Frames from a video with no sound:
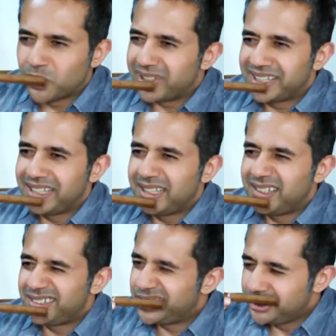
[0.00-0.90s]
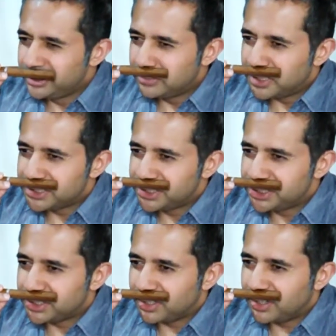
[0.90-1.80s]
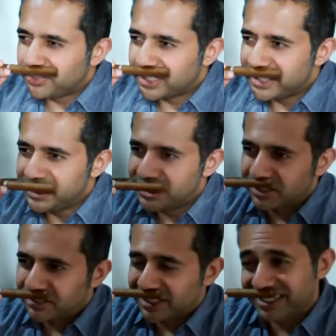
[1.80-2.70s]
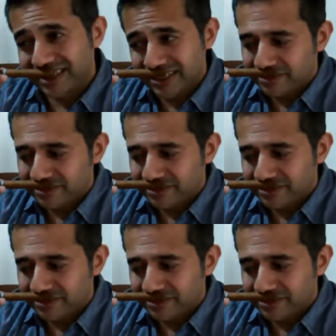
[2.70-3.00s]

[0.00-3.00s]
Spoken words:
not getting too much of an aging on this,